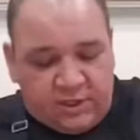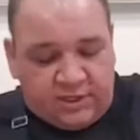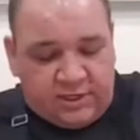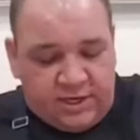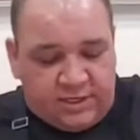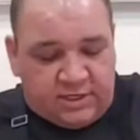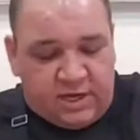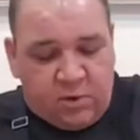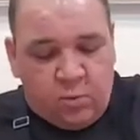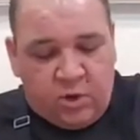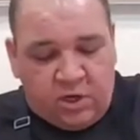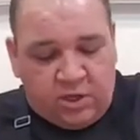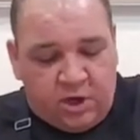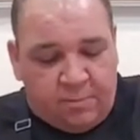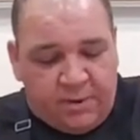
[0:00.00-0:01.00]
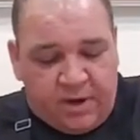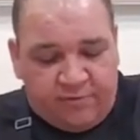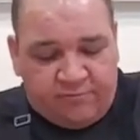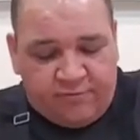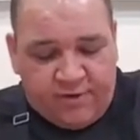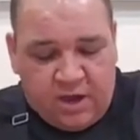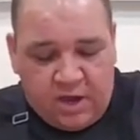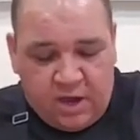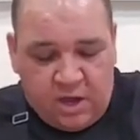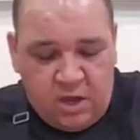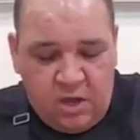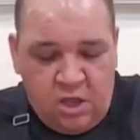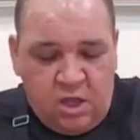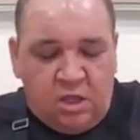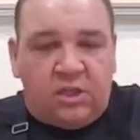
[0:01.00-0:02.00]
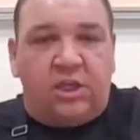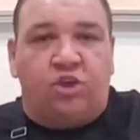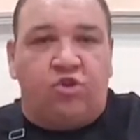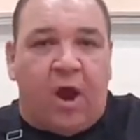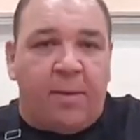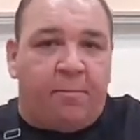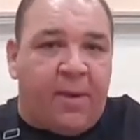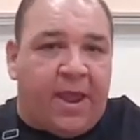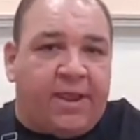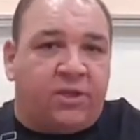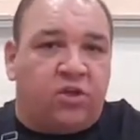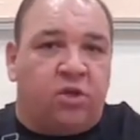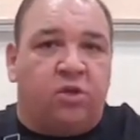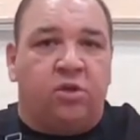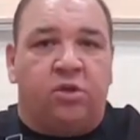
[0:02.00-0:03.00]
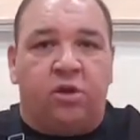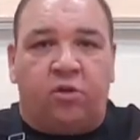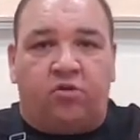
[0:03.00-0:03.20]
seasoning, with a little bit of the dry basil,